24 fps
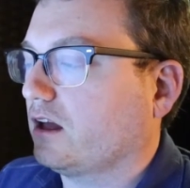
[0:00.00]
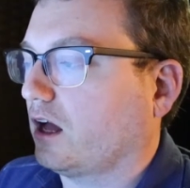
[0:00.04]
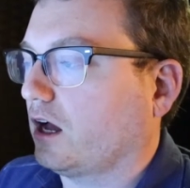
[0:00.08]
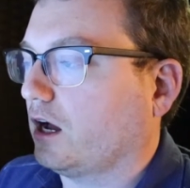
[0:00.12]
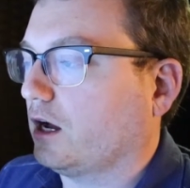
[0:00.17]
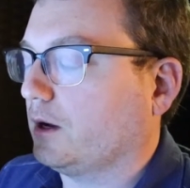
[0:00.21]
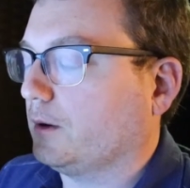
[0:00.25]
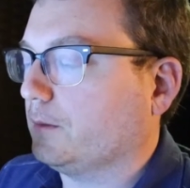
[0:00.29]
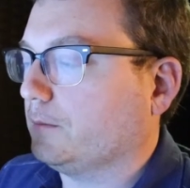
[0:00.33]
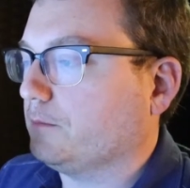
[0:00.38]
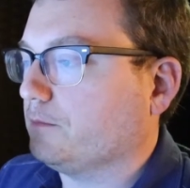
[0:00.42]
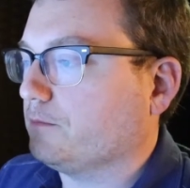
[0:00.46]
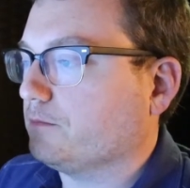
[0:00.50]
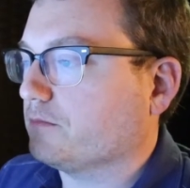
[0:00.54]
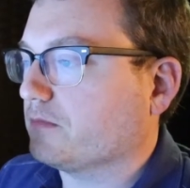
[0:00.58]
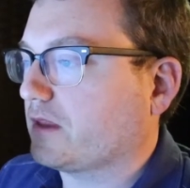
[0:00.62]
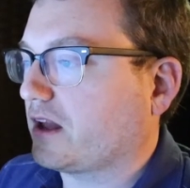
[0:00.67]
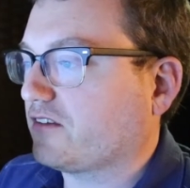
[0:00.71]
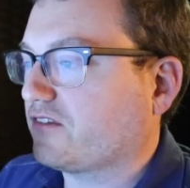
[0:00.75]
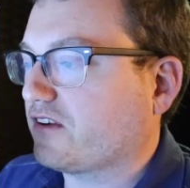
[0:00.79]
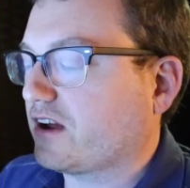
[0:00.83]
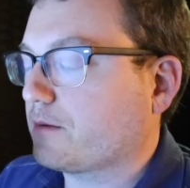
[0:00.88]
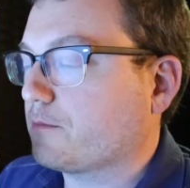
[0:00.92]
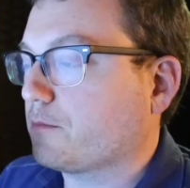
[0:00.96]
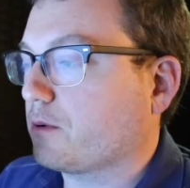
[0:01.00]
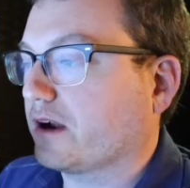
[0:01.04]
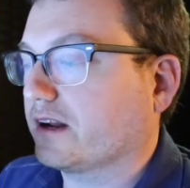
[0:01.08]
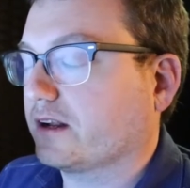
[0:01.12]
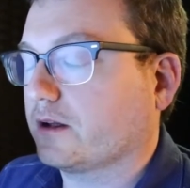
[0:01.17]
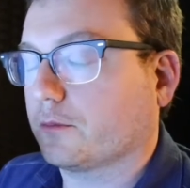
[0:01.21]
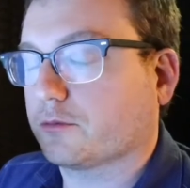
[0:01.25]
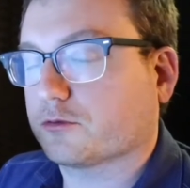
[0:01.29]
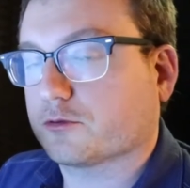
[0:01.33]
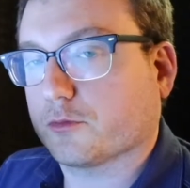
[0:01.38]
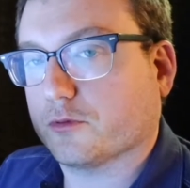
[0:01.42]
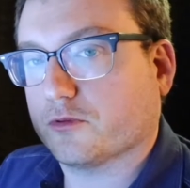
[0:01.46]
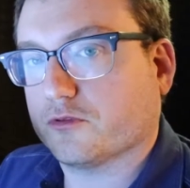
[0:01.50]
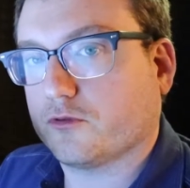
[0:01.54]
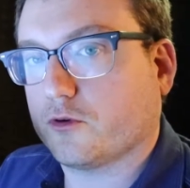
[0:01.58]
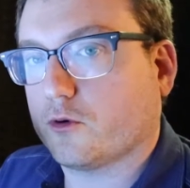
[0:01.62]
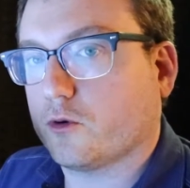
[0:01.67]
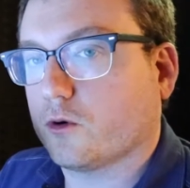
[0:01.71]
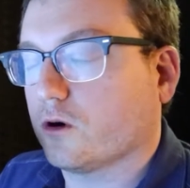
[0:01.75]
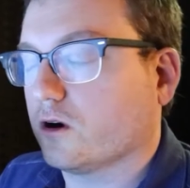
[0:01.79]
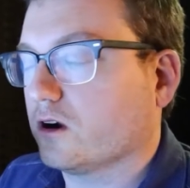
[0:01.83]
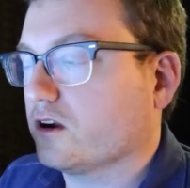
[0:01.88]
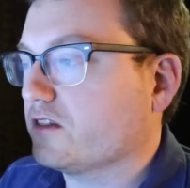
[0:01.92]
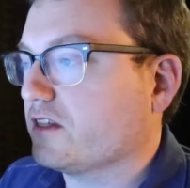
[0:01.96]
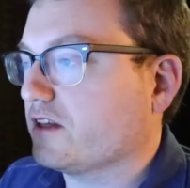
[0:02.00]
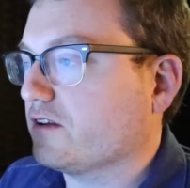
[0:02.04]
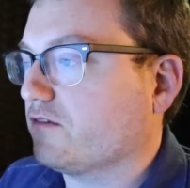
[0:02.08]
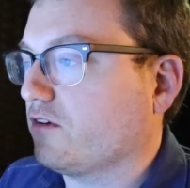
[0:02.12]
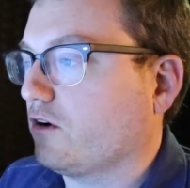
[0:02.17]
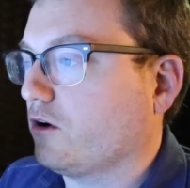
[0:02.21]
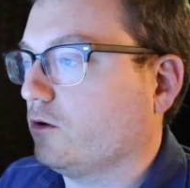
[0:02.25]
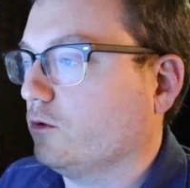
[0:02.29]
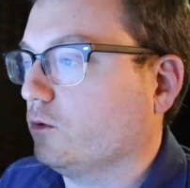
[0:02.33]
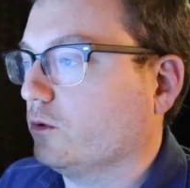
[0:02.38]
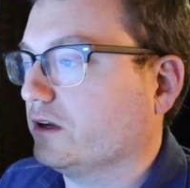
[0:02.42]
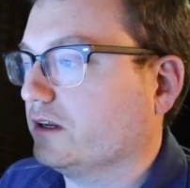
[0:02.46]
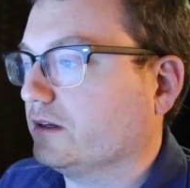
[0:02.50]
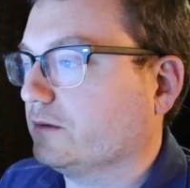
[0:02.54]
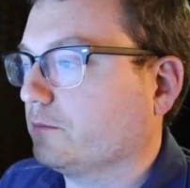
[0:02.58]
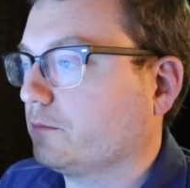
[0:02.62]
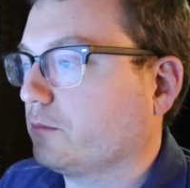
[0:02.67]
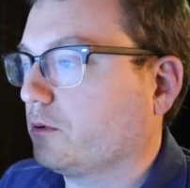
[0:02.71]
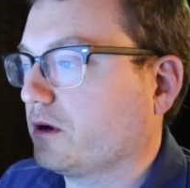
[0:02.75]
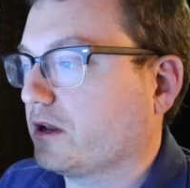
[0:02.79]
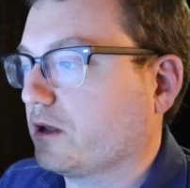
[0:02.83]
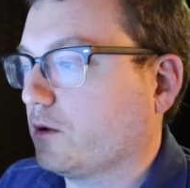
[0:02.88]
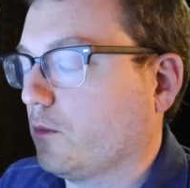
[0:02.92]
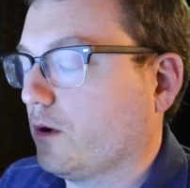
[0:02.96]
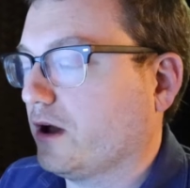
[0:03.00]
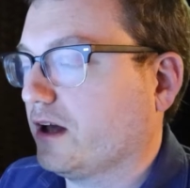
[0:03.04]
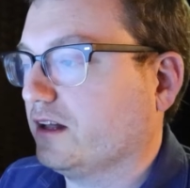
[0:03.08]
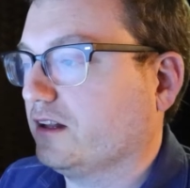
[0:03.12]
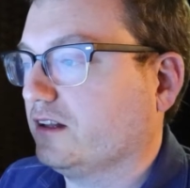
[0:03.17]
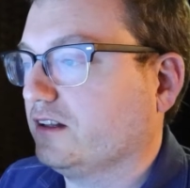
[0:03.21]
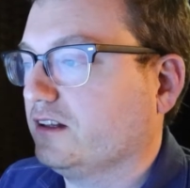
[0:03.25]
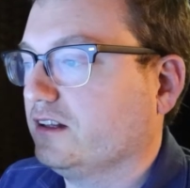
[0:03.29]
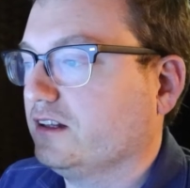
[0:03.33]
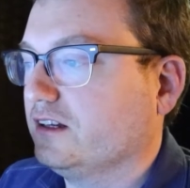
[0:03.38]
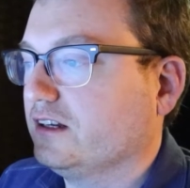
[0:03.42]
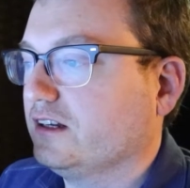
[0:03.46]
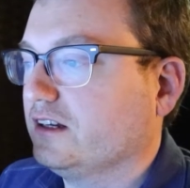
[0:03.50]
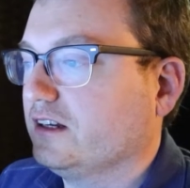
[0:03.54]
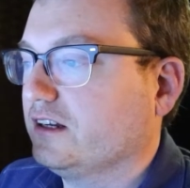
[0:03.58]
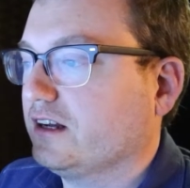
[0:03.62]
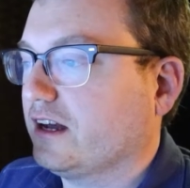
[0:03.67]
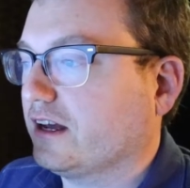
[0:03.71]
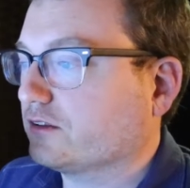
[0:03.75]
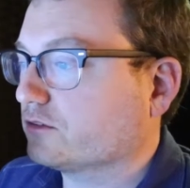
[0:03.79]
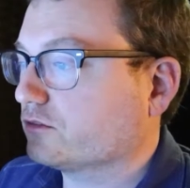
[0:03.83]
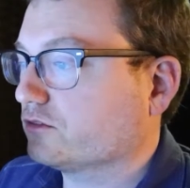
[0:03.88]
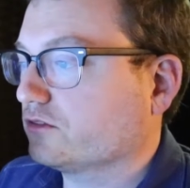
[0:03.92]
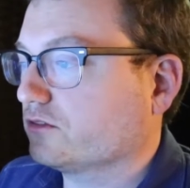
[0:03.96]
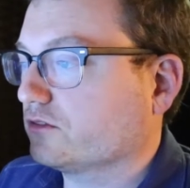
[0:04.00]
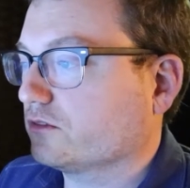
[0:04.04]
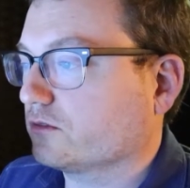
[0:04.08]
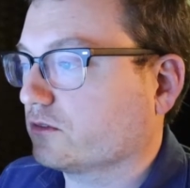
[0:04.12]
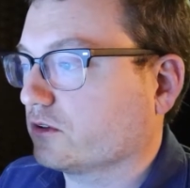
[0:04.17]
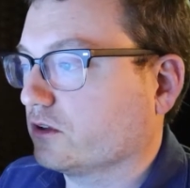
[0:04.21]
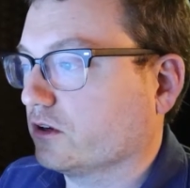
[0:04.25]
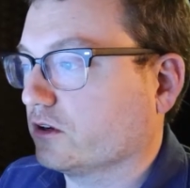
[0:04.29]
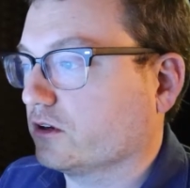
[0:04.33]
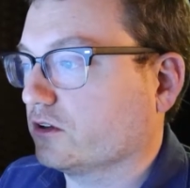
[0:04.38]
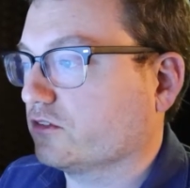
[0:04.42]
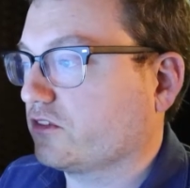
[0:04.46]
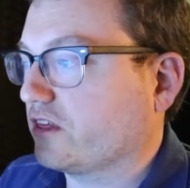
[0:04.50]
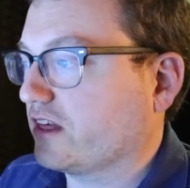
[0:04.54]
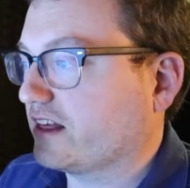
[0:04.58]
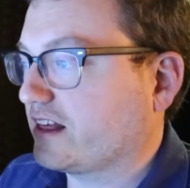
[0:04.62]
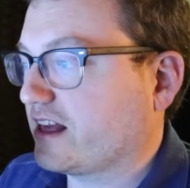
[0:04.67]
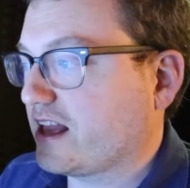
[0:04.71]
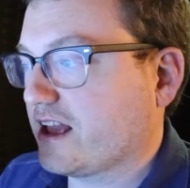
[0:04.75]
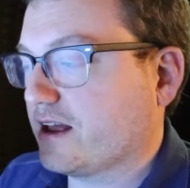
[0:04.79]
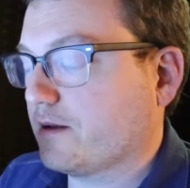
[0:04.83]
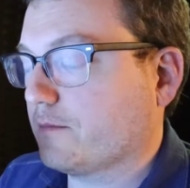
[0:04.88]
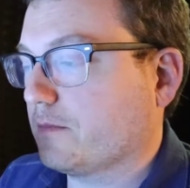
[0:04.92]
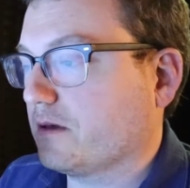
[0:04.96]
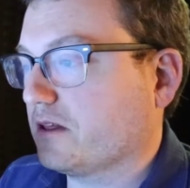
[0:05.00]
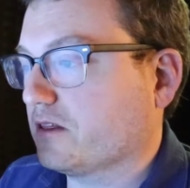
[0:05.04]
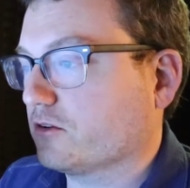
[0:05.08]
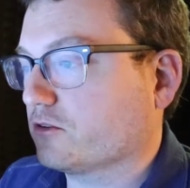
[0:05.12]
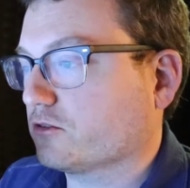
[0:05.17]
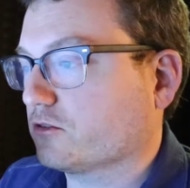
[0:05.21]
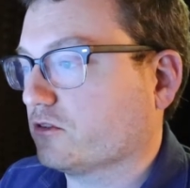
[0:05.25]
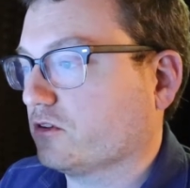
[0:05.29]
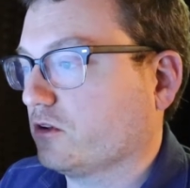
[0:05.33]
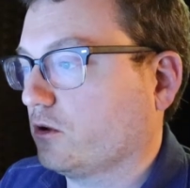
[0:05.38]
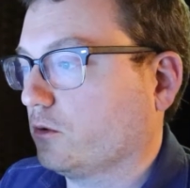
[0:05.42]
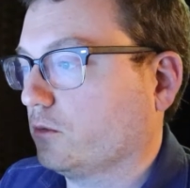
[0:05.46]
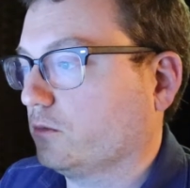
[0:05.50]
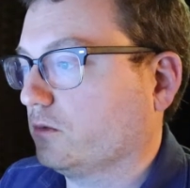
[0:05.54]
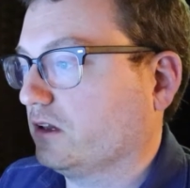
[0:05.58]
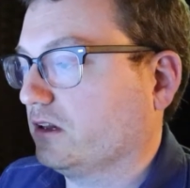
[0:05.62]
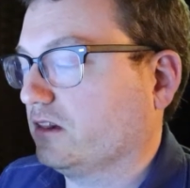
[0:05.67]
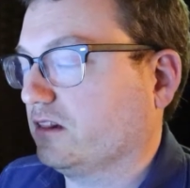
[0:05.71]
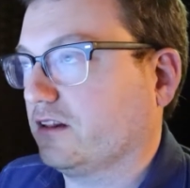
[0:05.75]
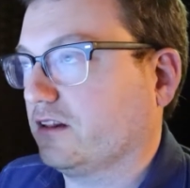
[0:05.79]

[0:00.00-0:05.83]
I've had breakups before. They've all went pretty well, as good as they can be. There's no